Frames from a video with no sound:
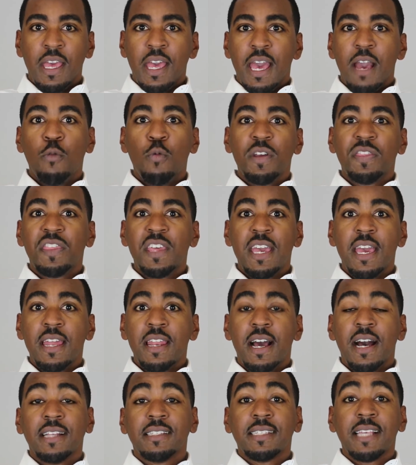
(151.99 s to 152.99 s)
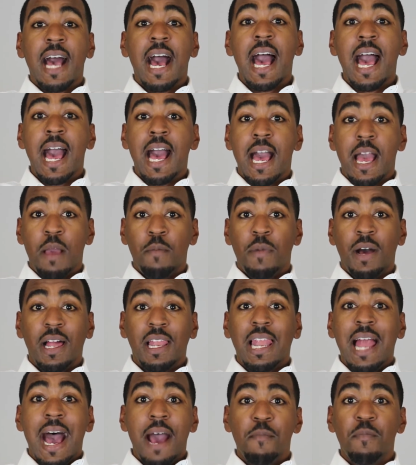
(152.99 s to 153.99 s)
And within a time
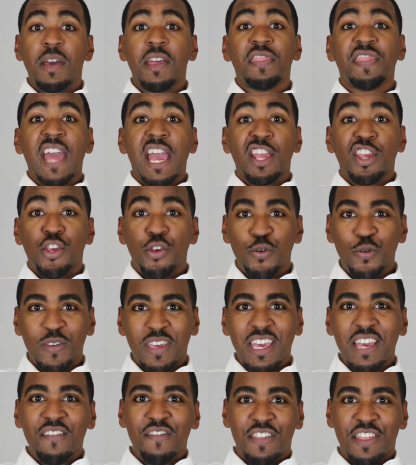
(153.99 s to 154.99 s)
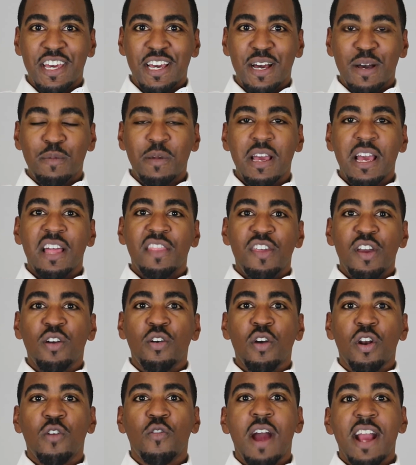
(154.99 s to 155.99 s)
allotment that you give them, they're
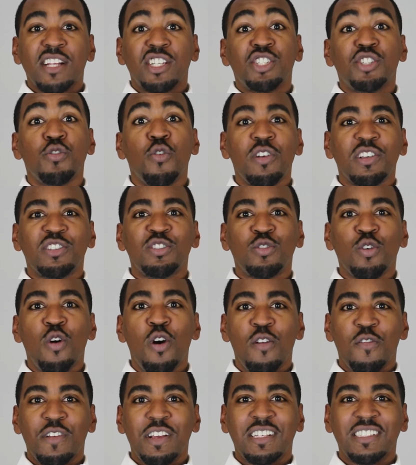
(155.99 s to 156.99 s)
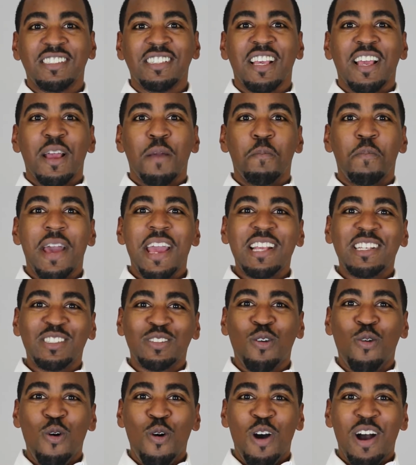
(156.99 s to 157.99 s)
going to write short stories based
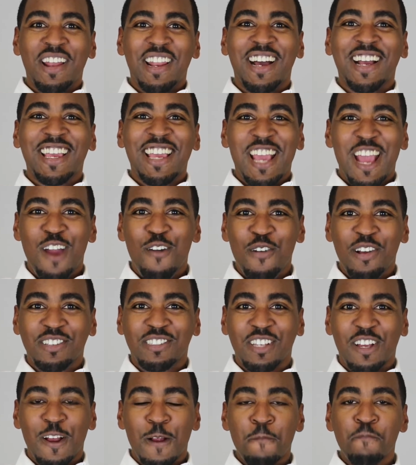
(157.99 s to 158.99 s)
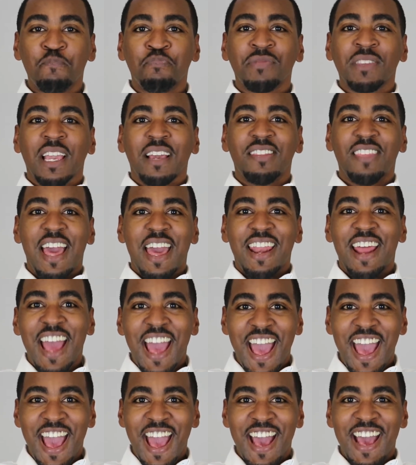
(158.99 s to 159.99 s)
on a character that
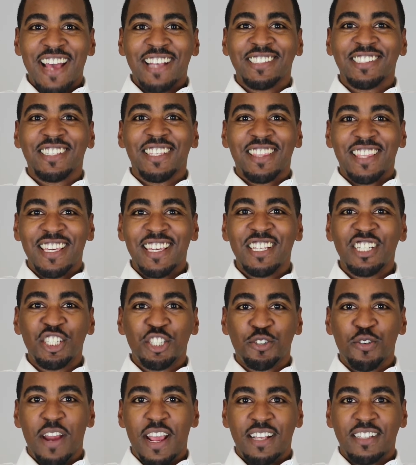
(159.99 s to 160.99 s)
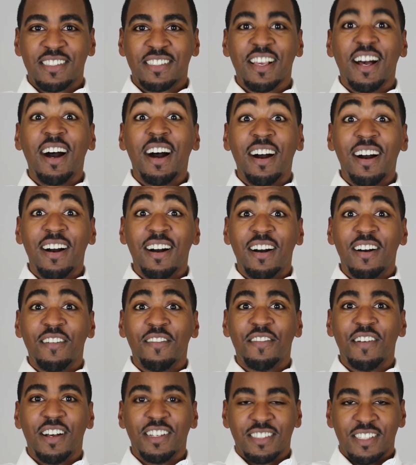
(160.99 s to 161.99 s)
has these traits
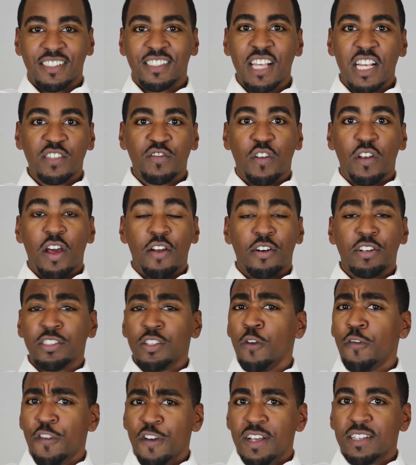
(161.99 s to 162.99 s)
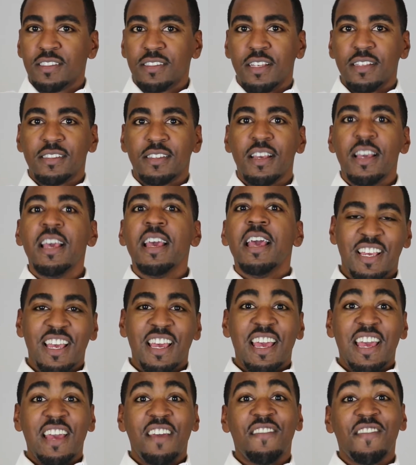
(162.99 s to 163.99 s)
of a successful learner. So for instance,
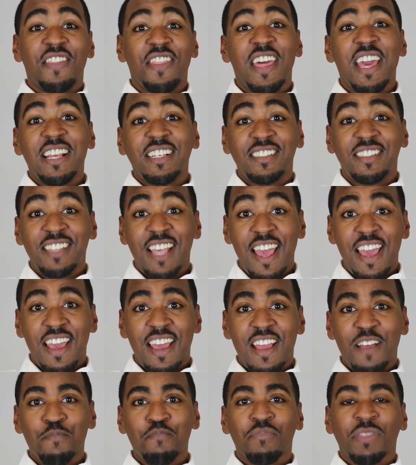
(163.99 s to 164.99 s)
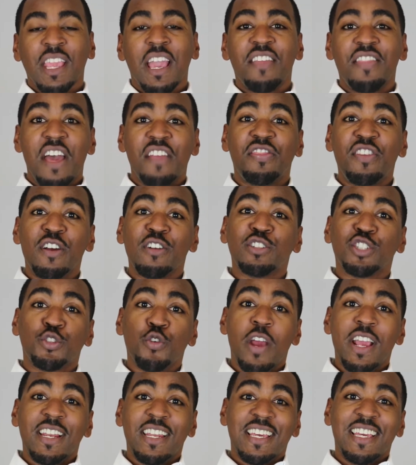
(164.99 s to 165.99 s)
if they say that their
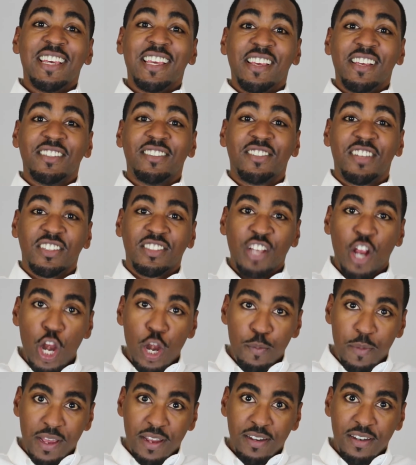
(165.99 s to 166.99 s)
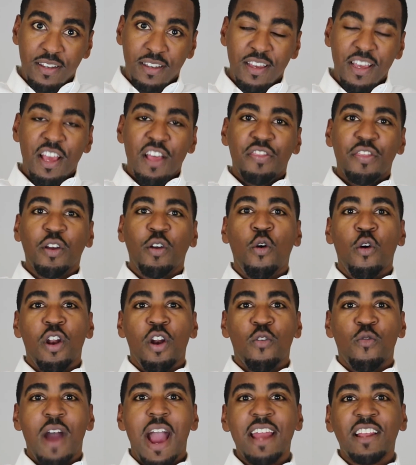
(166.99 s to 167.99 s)
trait is determined, they're going
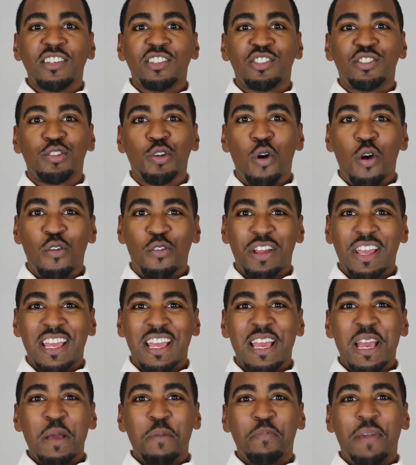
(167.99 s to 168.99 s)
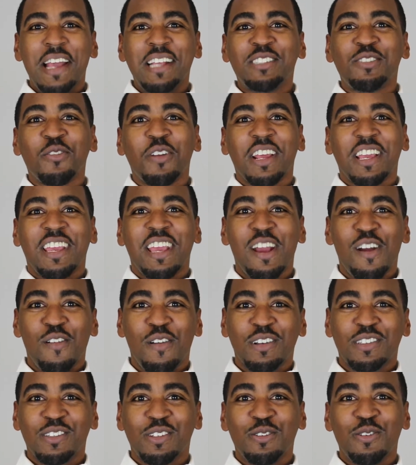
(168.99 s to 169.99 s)
to write a story based on a
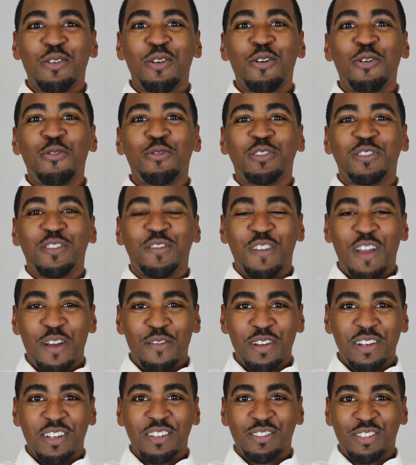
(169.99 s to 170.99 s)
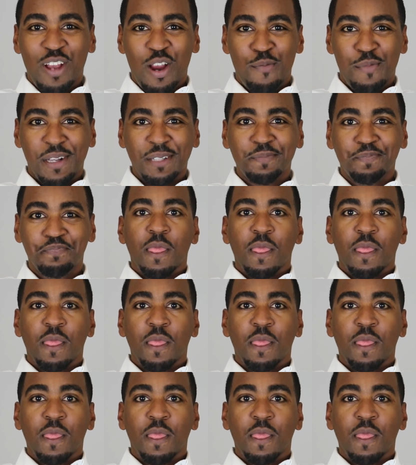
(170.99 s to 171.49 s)
character who's very determined.